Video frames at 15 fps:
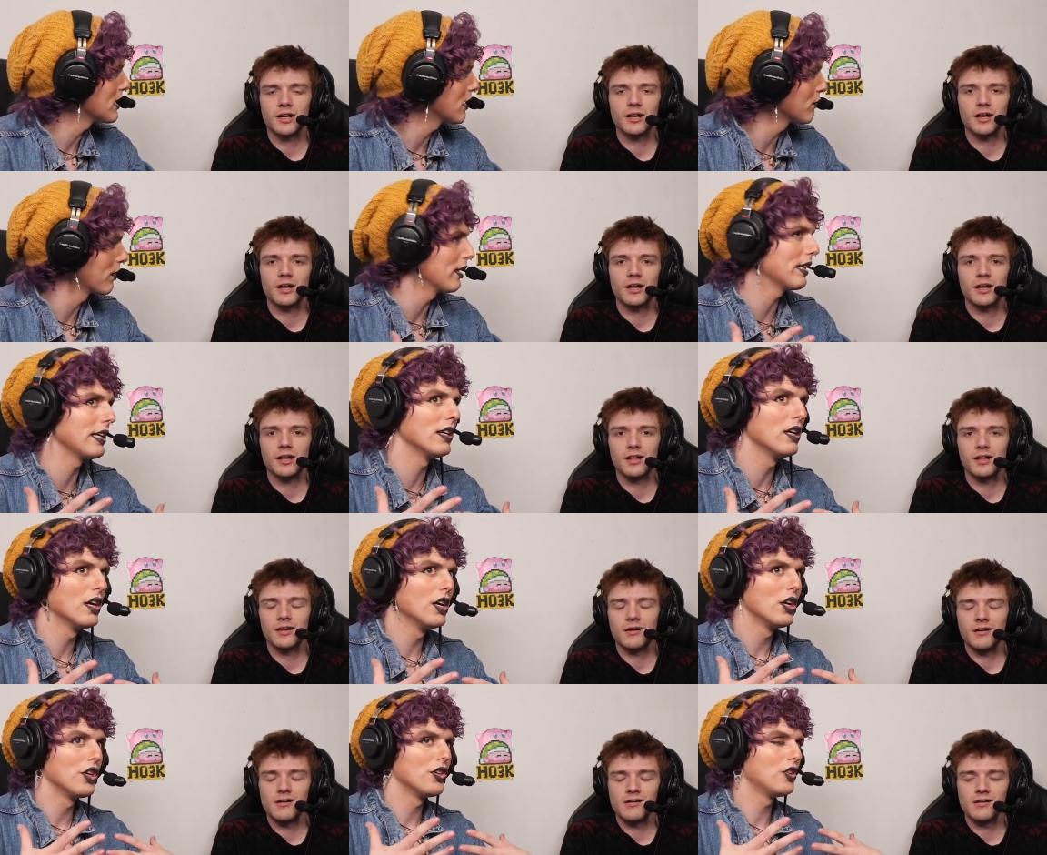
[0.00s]
Speaker 1: That really
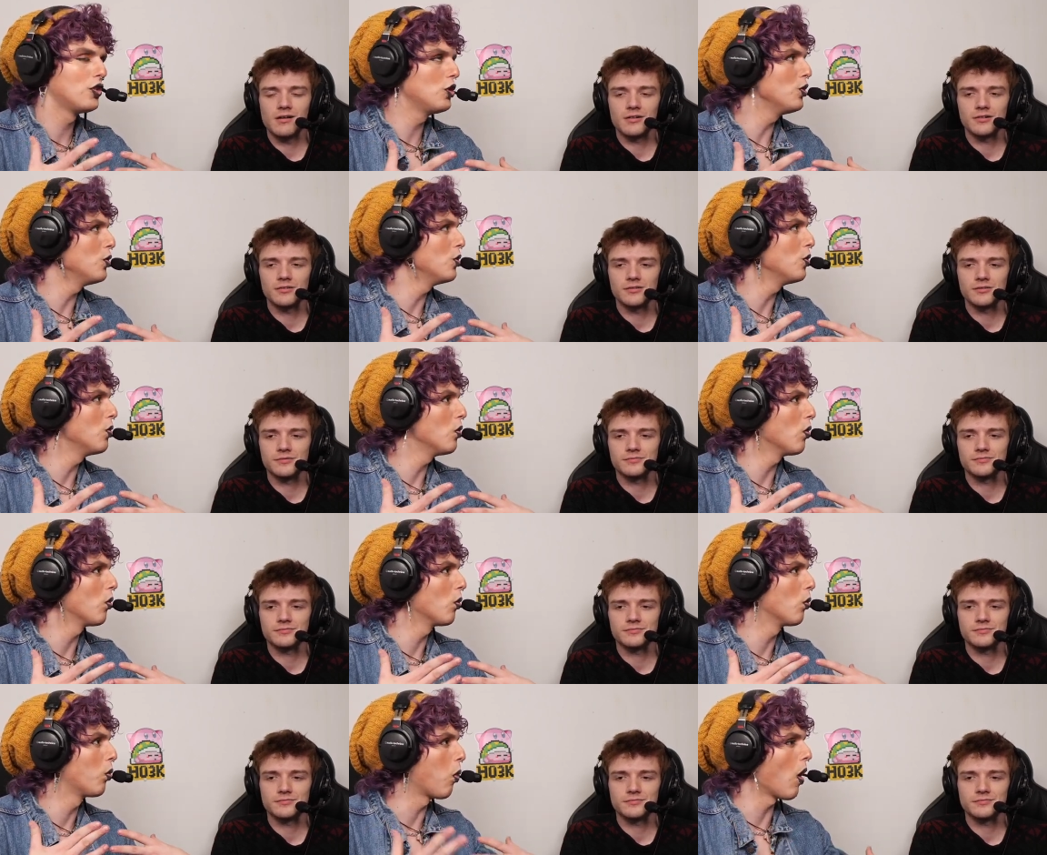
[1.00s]
you
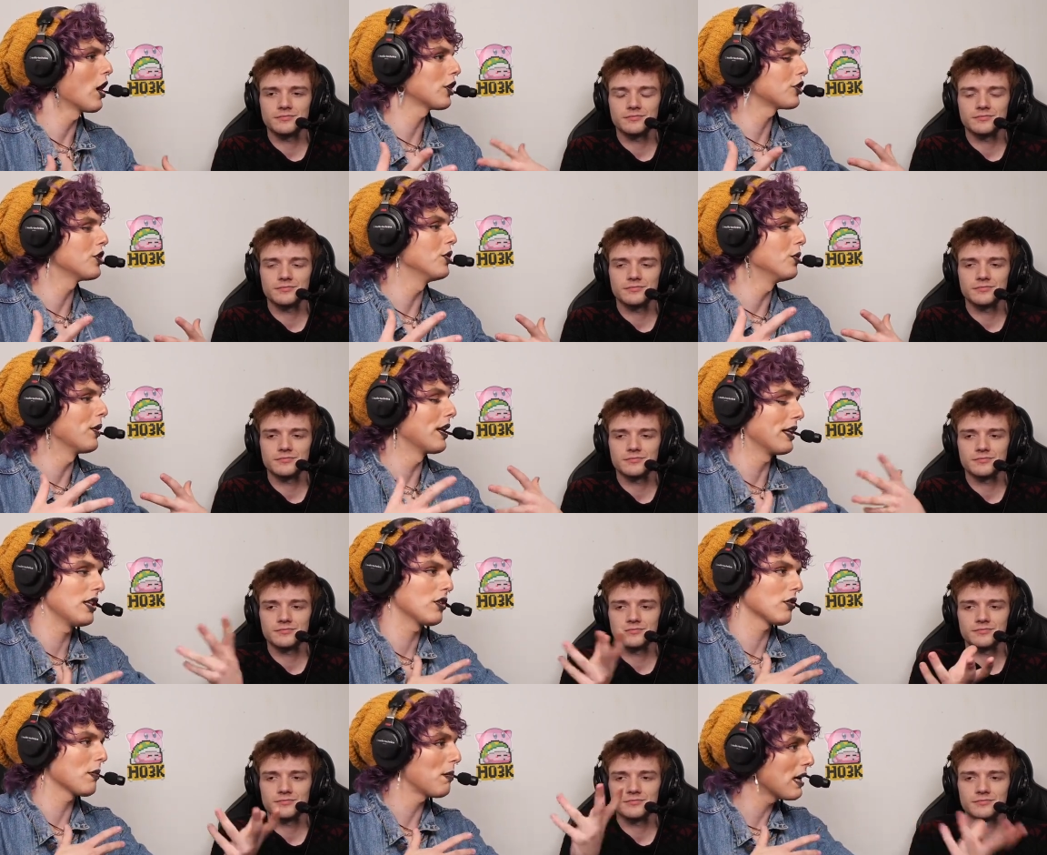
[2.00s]
want to, in
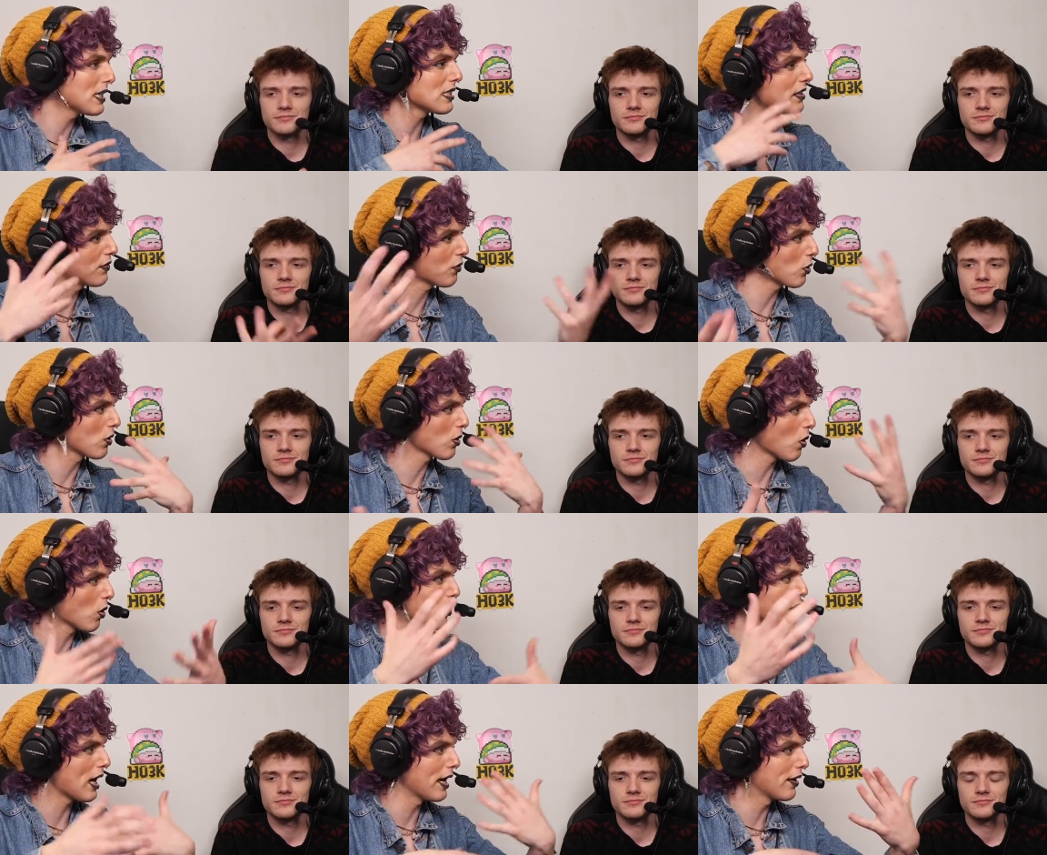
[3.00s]
either a positive or,
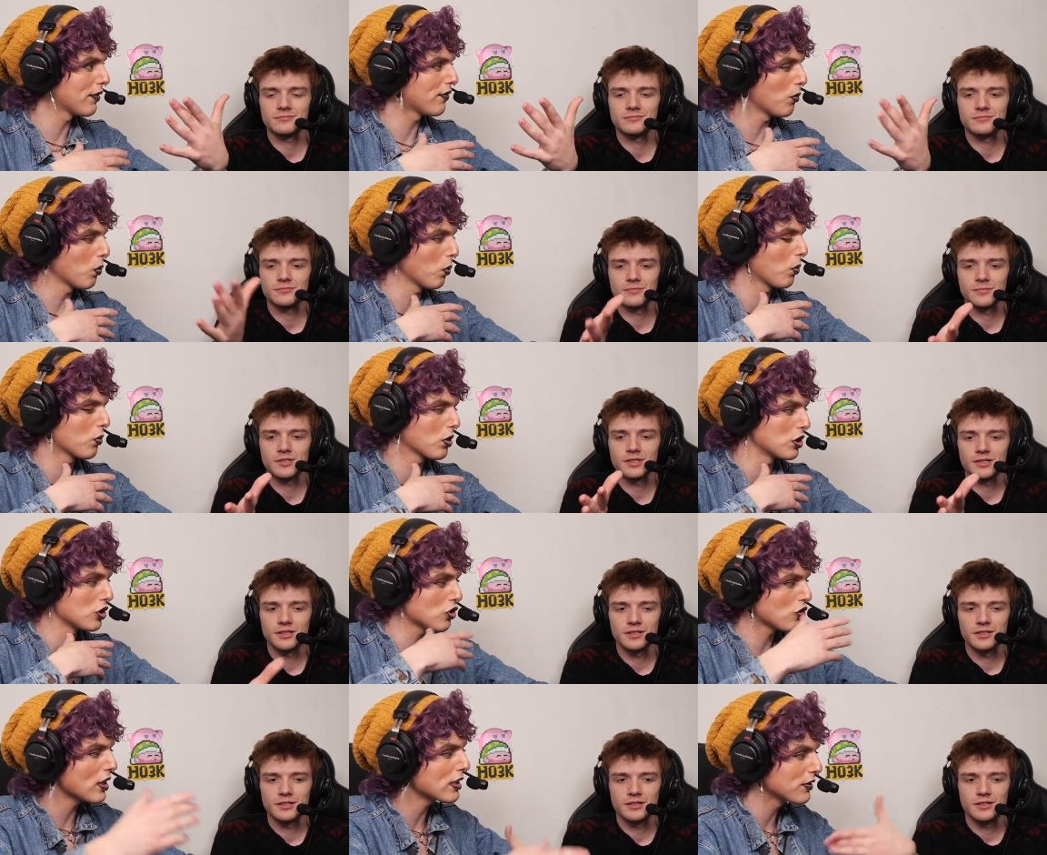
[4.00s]
or kind of
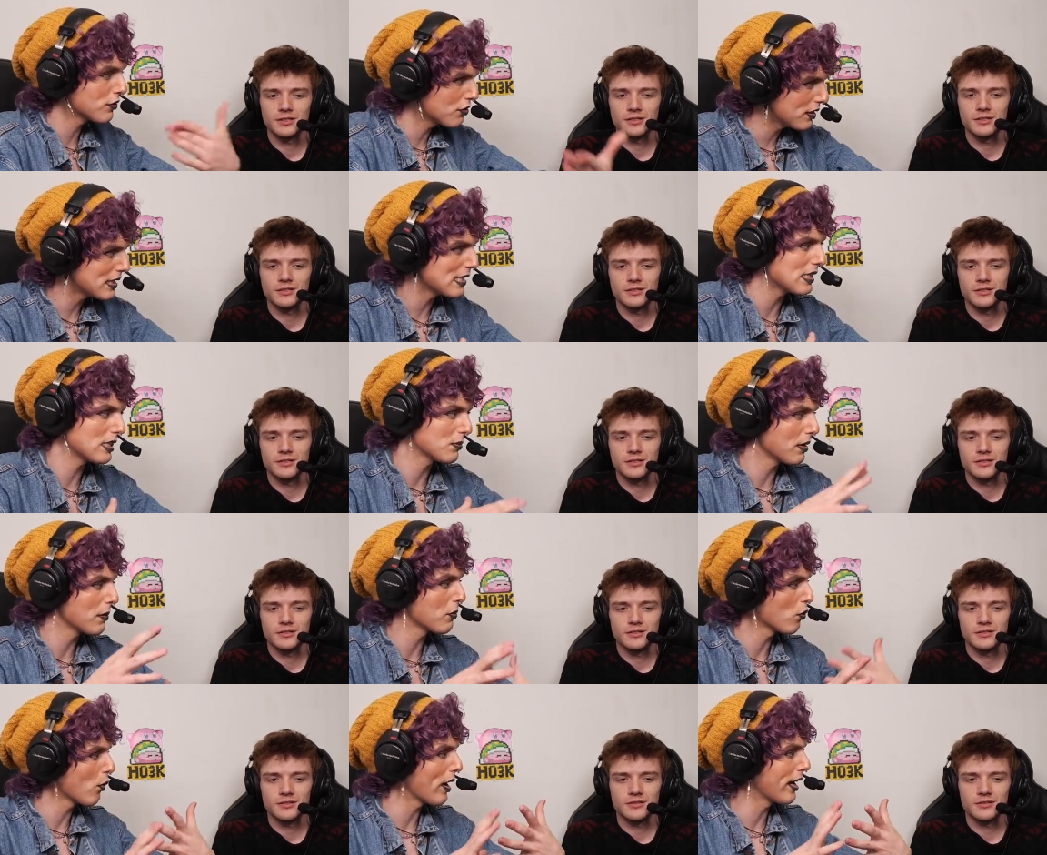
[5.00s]
constructive criticism
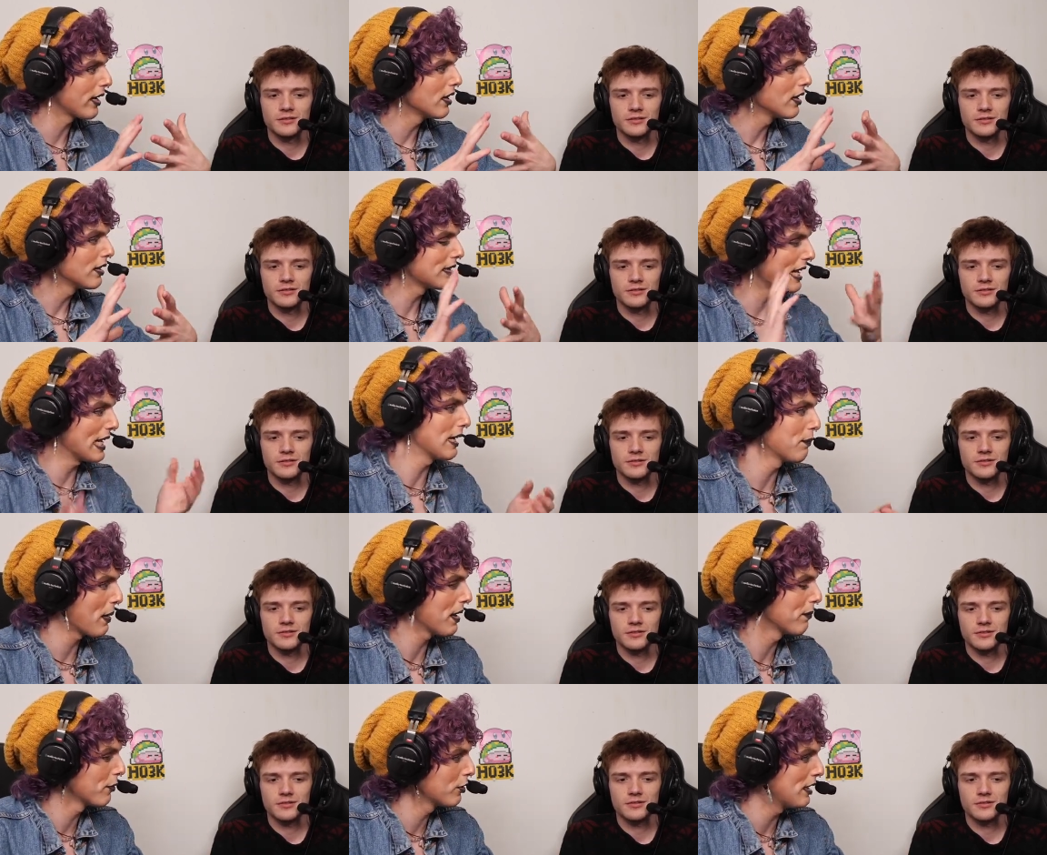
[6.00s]
type of way, take a
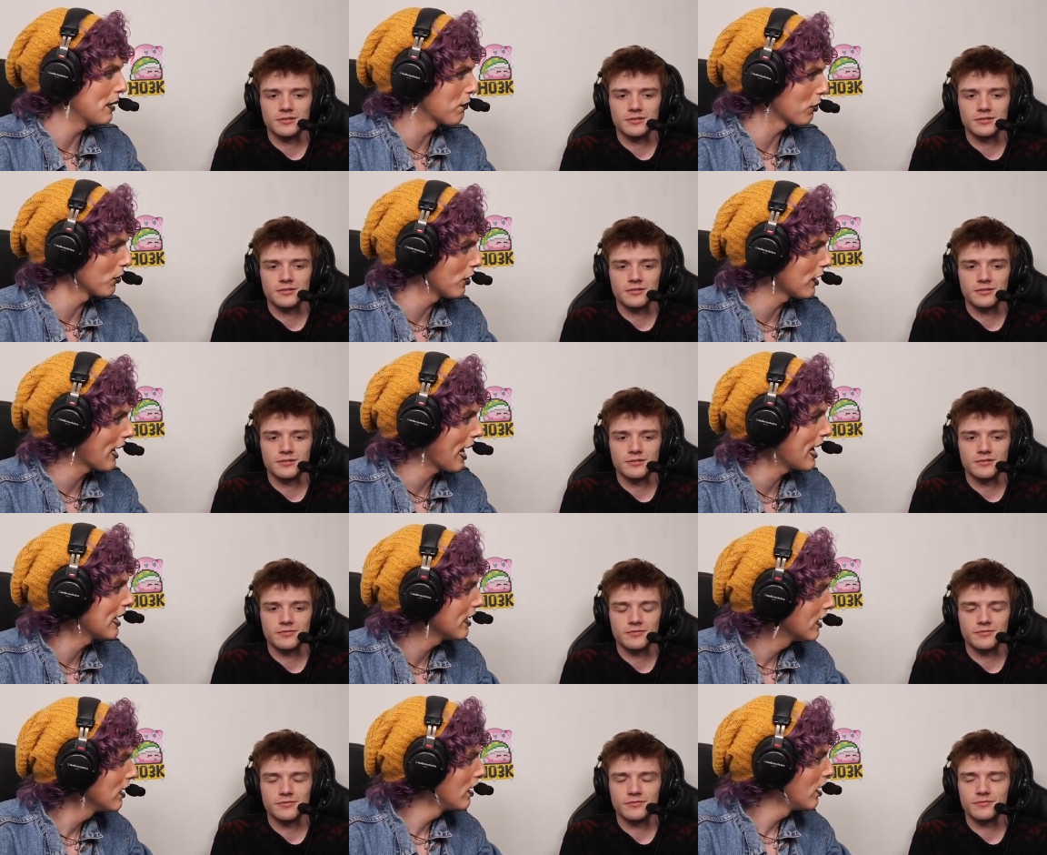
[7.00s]
deeper look at